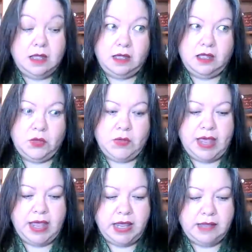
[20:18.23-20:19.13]

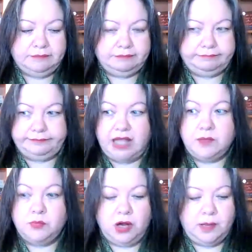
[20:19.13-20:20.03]
Okay, I
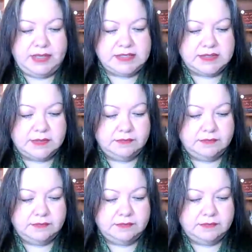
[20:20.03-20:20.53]
promise.